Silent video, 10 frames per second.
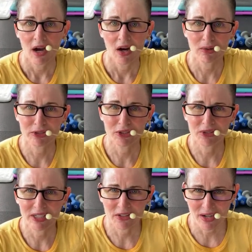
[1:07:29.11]
Oh,
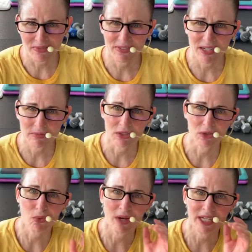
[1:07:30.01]
Judy, you have five to
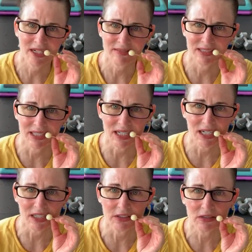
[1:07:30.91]
twenty.
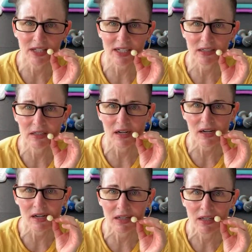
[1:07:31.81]
Ah, you lucky
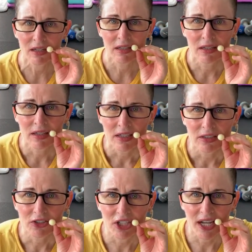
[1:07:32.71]
dog.
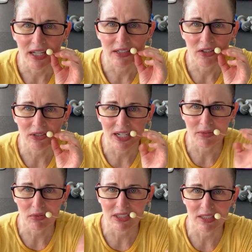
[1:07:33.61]
Jen, you only have
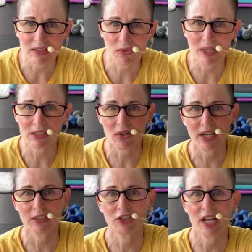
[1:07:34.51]
three sets of weights.
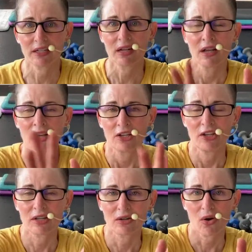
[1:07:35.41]
Okay, Jen, you
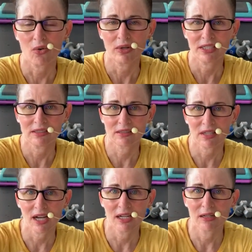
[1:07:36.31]
could always,
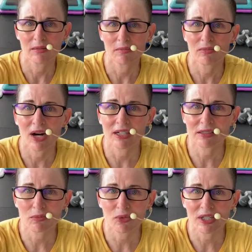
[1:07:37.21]
um,
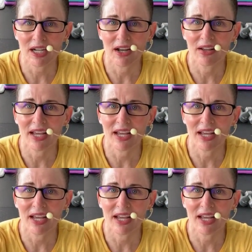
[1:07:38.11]
awesome workout.